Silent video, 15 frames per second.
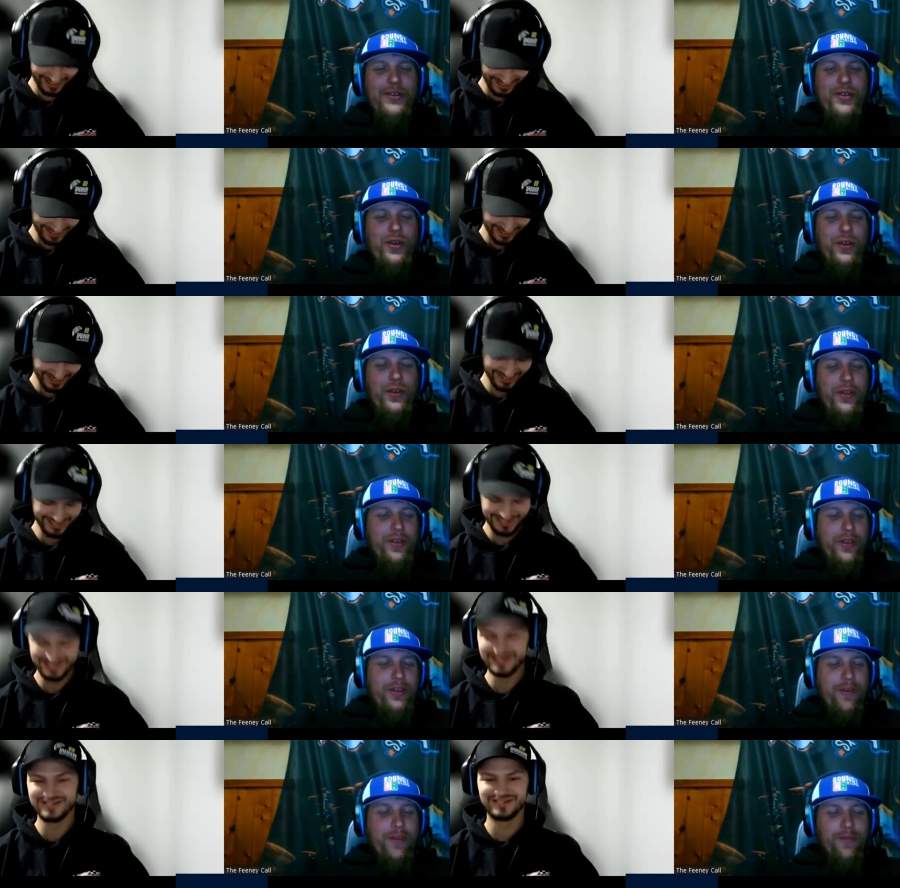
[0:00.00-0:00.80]
Speaker 1: so
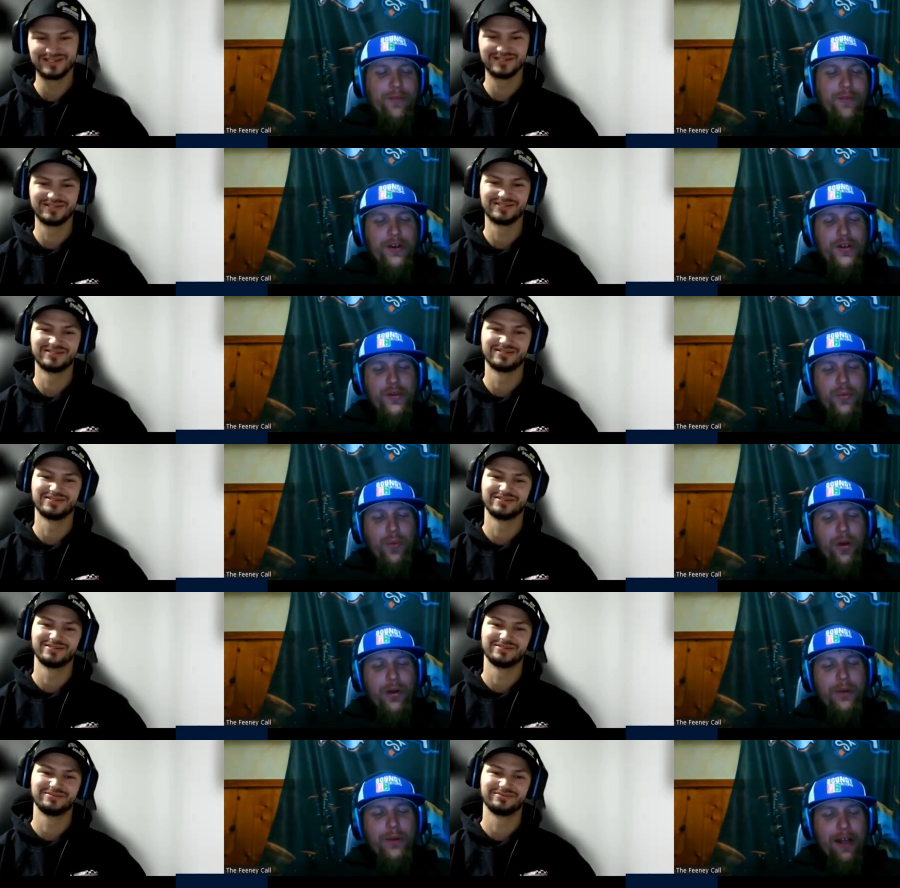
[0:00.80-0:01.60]
the first
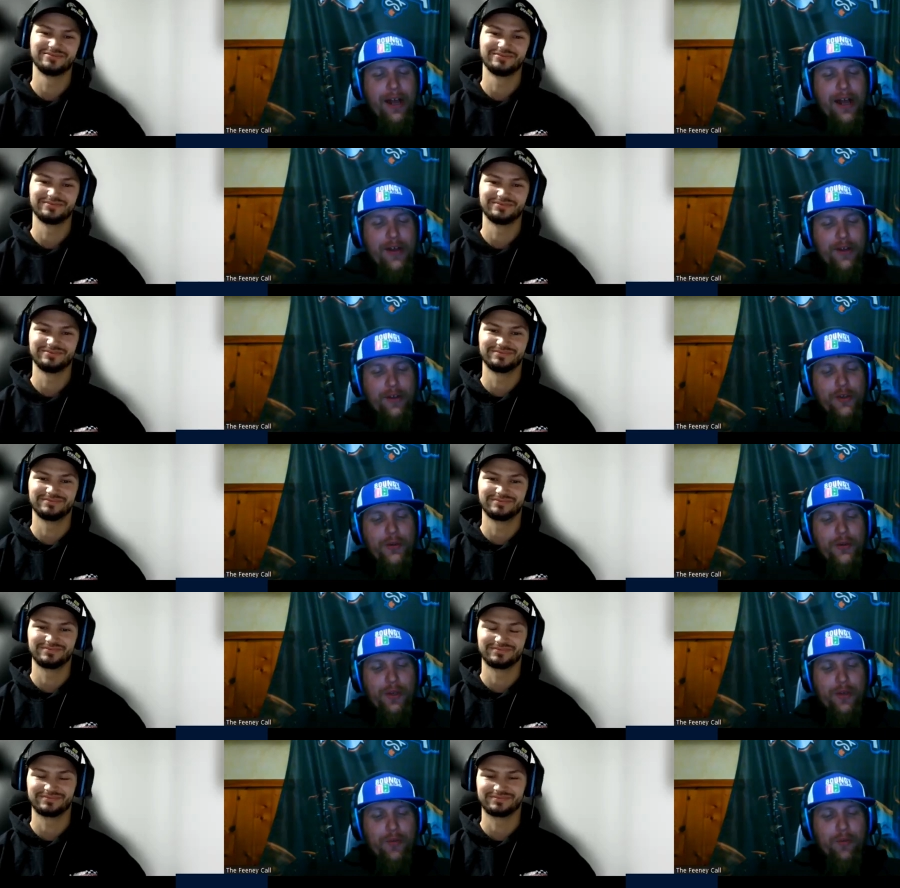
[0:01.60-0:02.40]
one I'm going to ask
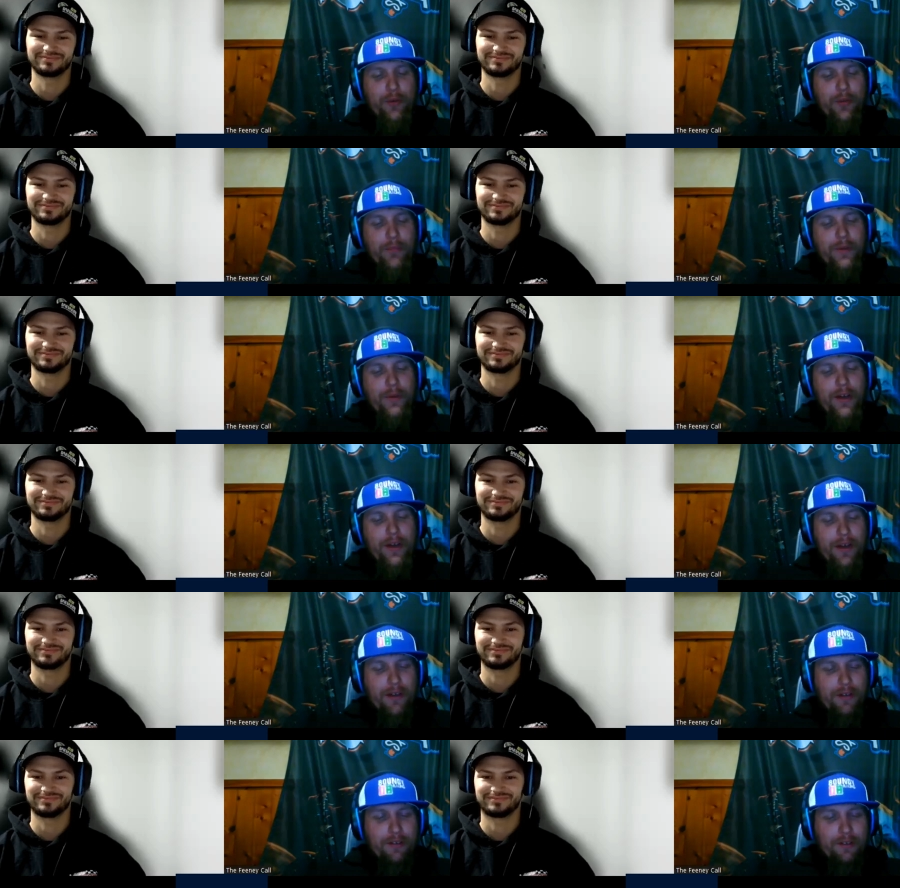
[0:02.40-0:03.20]
you is from
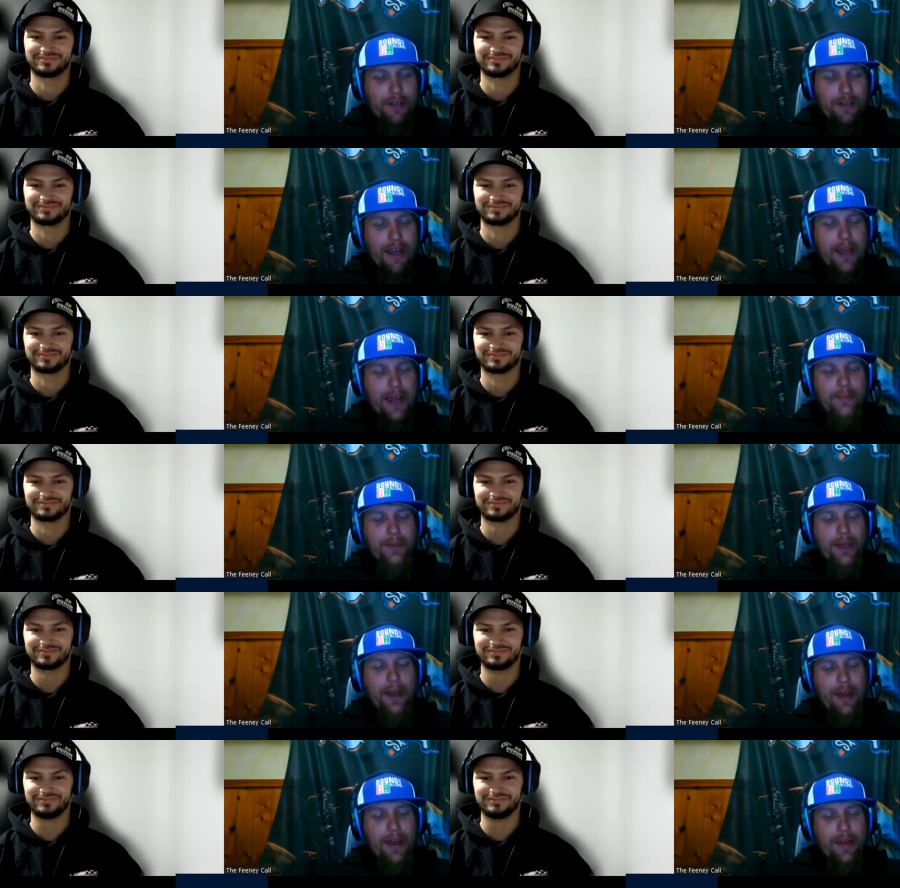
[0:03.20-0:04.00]
uh, Cam
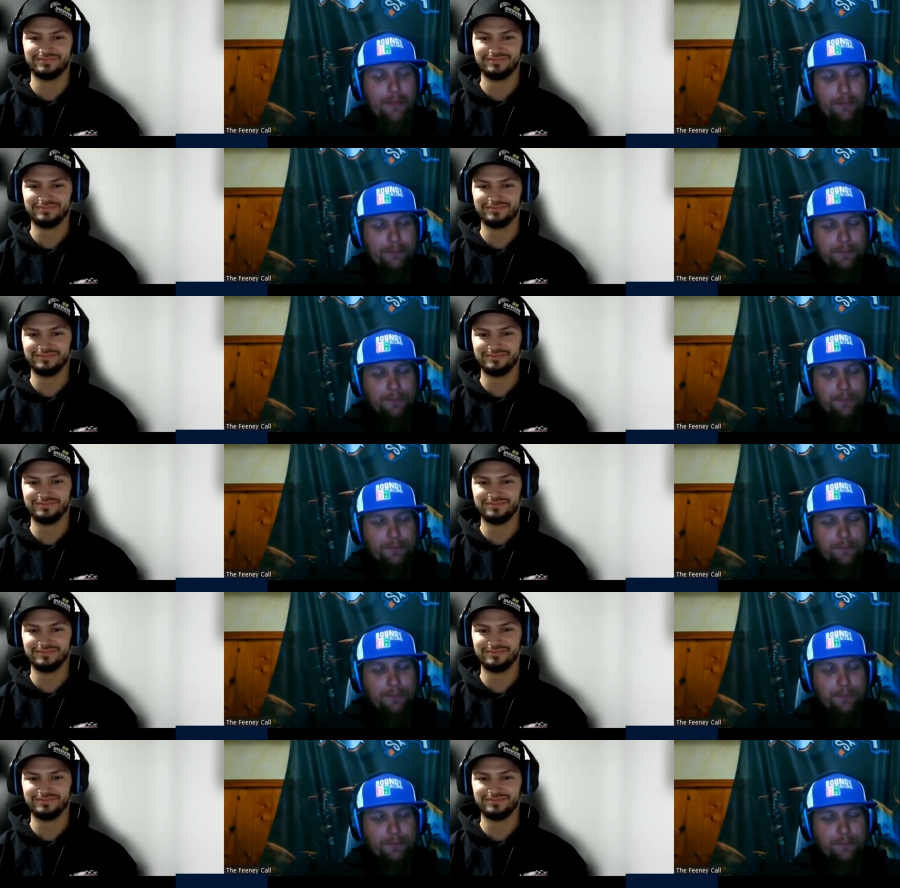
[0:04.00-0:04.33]
K.